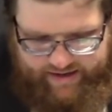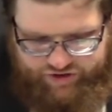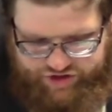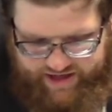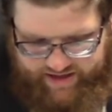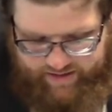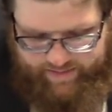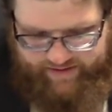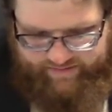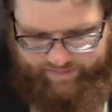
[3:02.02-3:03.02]

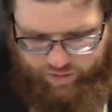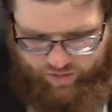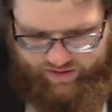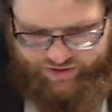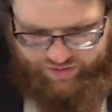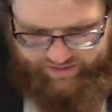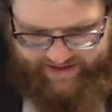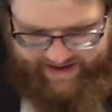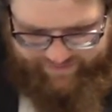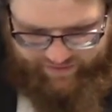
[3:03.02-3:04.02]
Jacob is born,
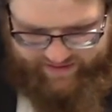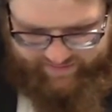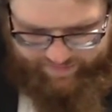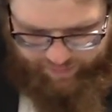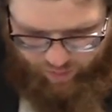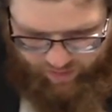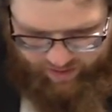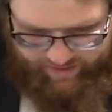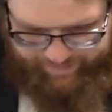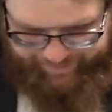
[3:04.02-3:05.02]
shortly after he's
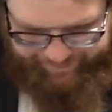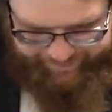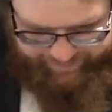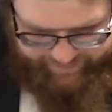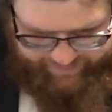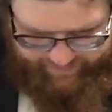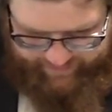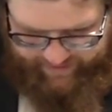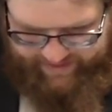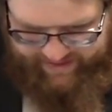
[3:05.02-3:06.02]
born,
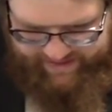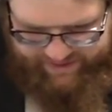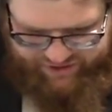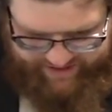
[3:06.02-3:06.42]
in